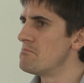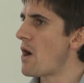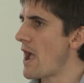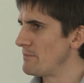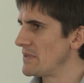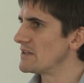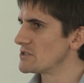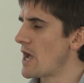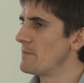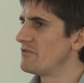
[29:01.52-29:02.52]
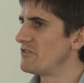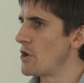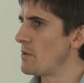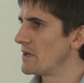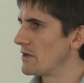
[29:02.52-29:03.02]
might be the type of
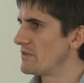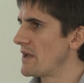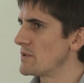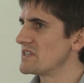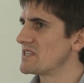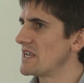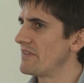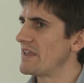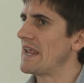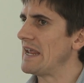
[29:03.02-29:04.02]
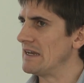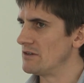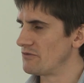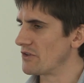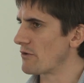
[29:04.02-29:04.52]
phenomena that we see at the
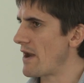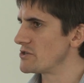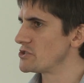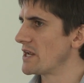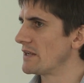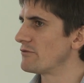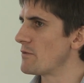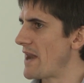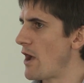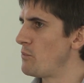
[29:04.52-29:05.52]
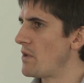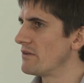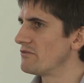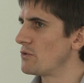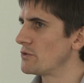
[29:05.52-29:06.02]
end of the ground shaking from an
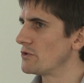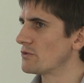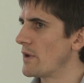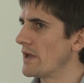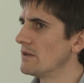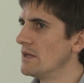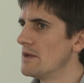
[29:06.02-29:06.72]
alpine fault earthquake,